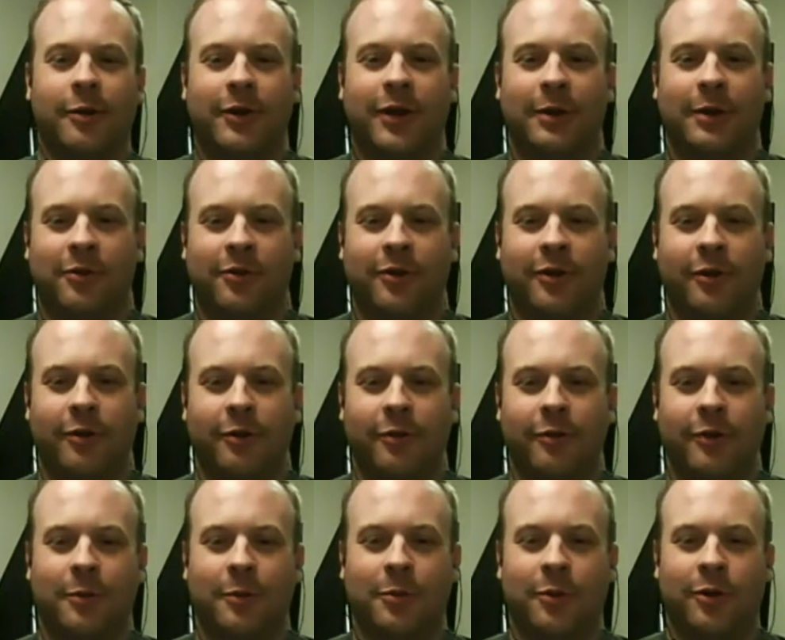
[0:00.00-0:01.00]
to episode
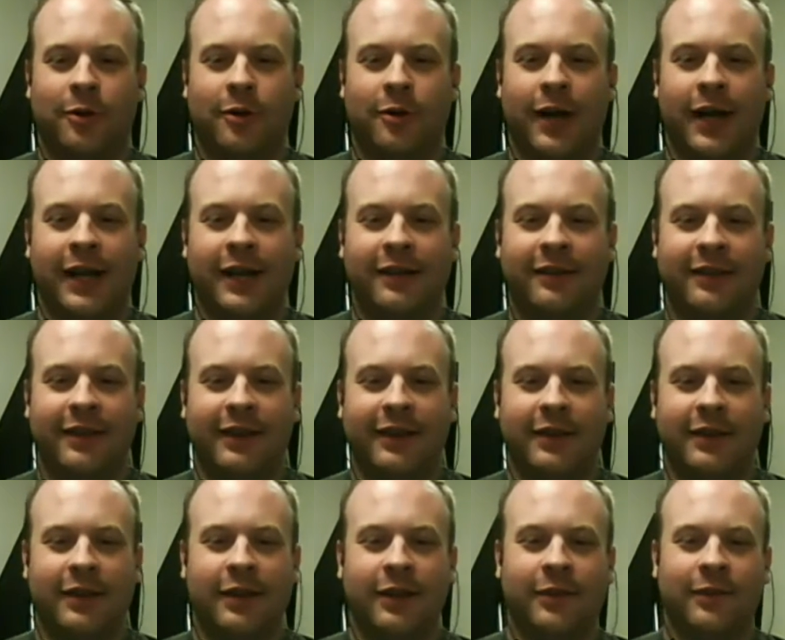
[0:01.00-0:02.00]
number
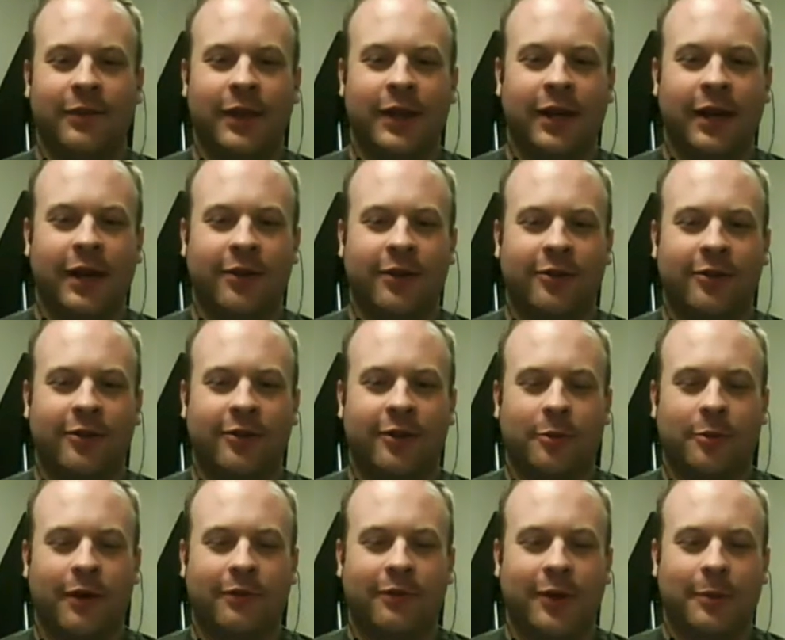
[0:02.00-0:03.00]
18 of the Eyes on
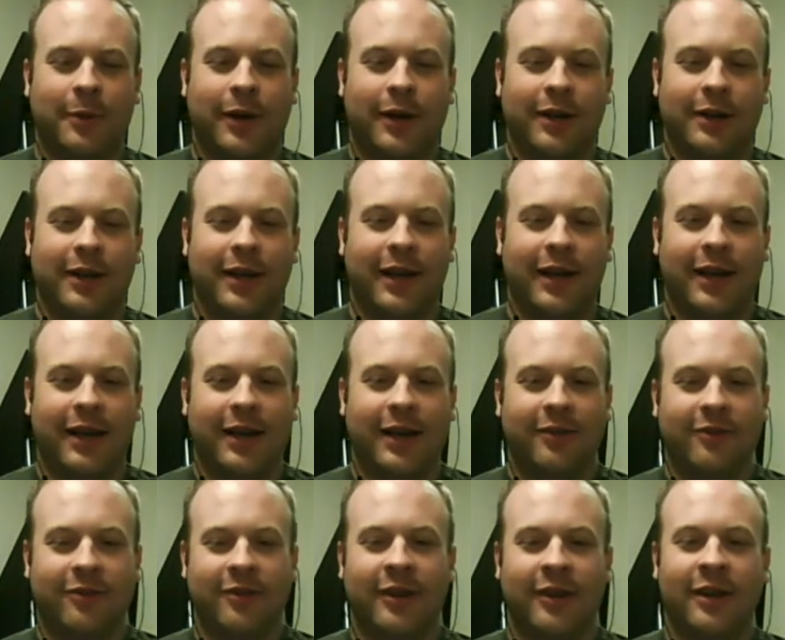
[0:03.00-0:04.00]
Privacy
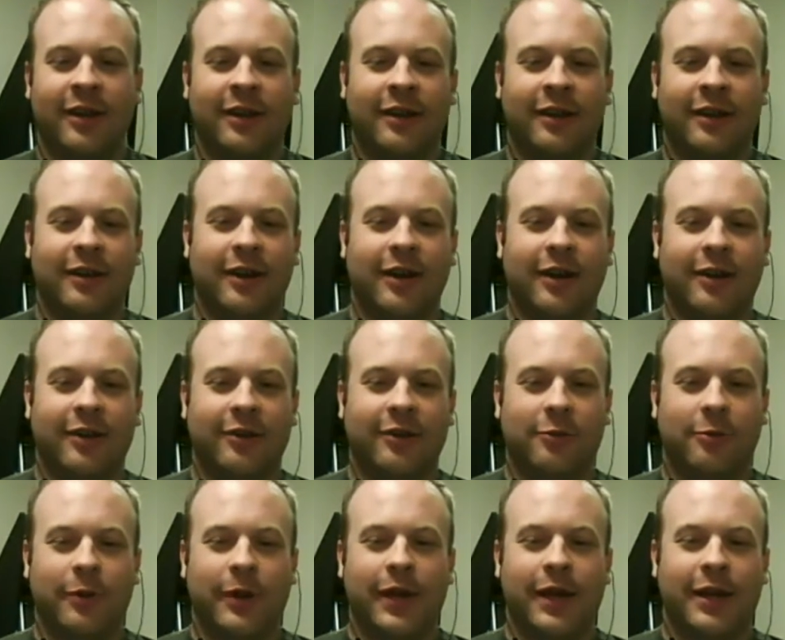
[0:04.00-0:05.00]
podcast.
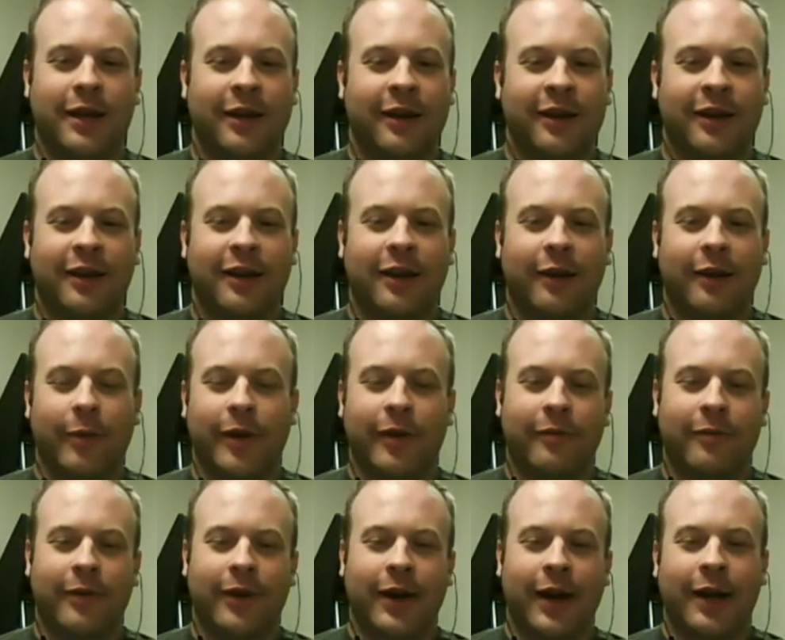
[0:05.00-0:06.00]
This week
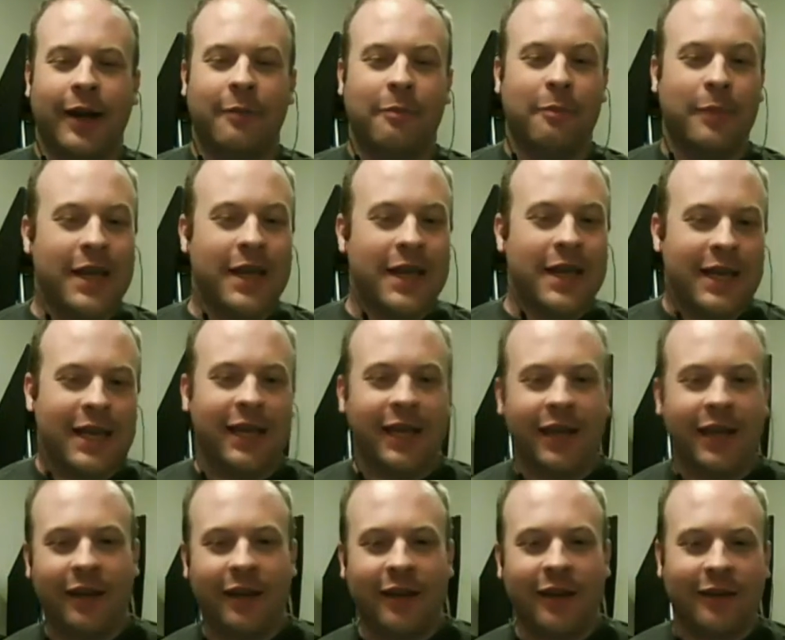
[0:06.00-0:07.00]
we've got
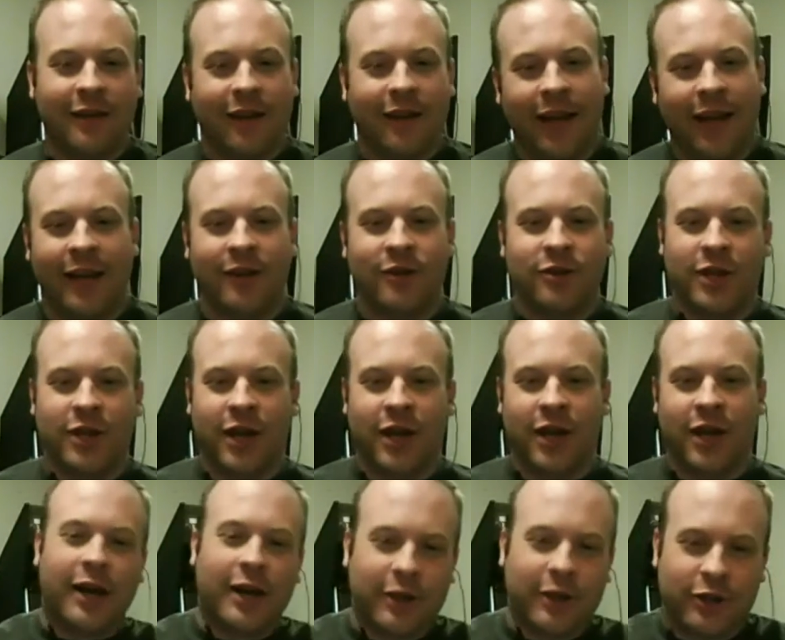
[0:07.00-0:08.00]
me and
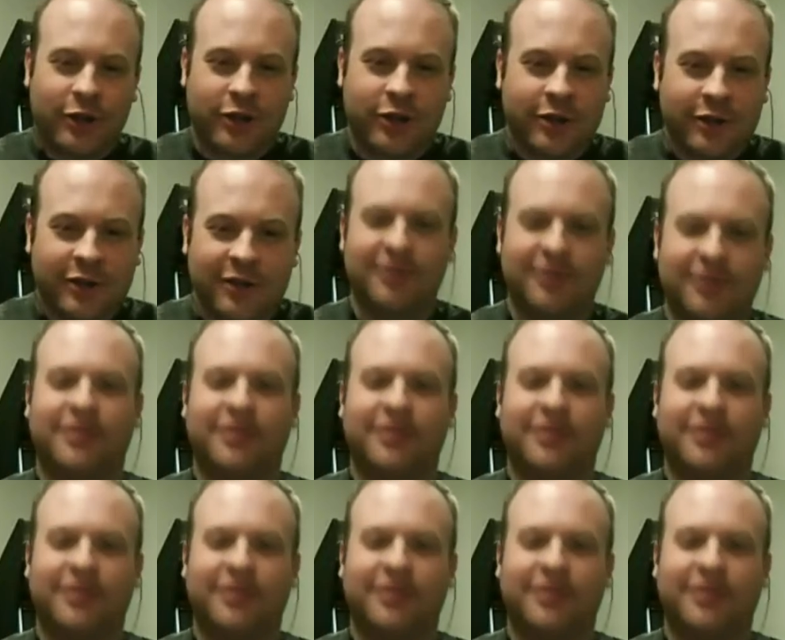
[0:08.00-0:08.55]
Josh